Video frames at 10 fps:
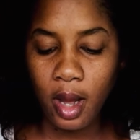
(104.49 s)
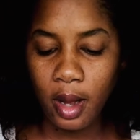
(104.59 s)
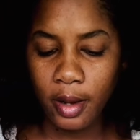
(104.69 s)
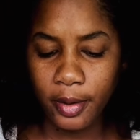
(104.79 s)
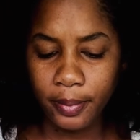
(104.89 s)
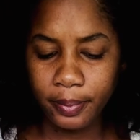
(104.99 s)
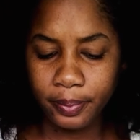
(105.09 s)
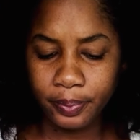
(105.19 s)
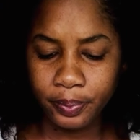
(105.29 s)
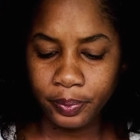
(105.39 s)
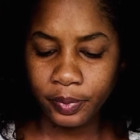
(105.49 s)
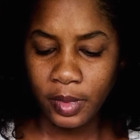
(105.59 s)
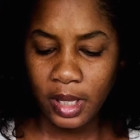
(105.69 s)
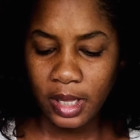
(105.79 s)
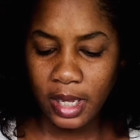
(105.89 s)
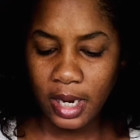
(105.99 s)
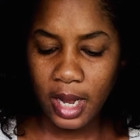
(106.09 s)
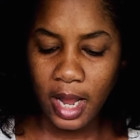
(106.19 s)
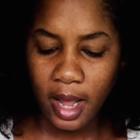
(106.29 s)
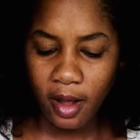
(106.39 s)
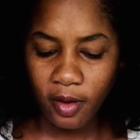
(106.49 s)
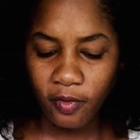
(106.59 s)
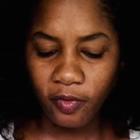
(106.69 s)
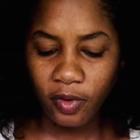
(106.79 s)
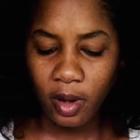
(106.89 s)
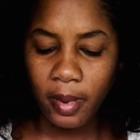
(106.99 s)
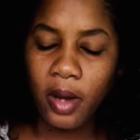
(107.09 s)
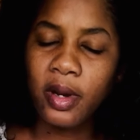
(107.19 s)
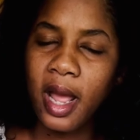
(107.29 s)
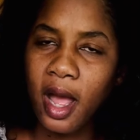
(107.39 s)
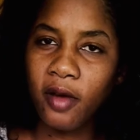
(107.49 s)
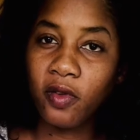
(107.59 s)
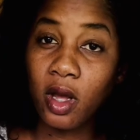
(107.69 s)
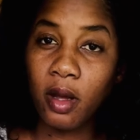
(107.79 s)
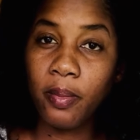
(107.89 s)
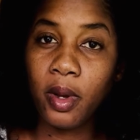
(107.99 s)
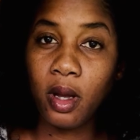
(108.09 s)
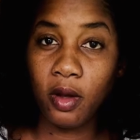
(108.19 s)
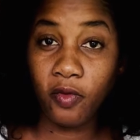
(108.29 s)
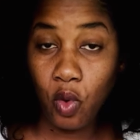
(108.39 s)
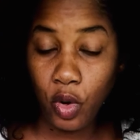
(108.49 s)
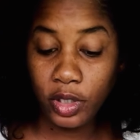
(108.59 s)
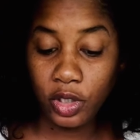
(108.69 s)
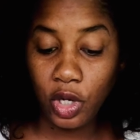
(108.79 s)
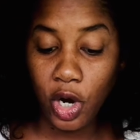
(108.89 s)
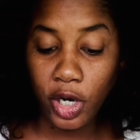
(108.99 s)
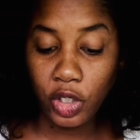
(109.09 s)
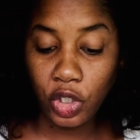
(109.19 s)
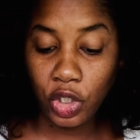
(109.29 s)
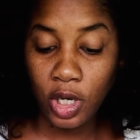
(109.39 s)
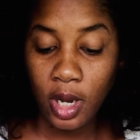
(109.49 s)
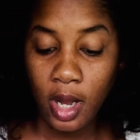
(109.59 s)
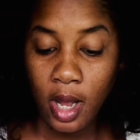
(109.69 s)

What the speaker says: then I have about 1/2 cup of cornstarch,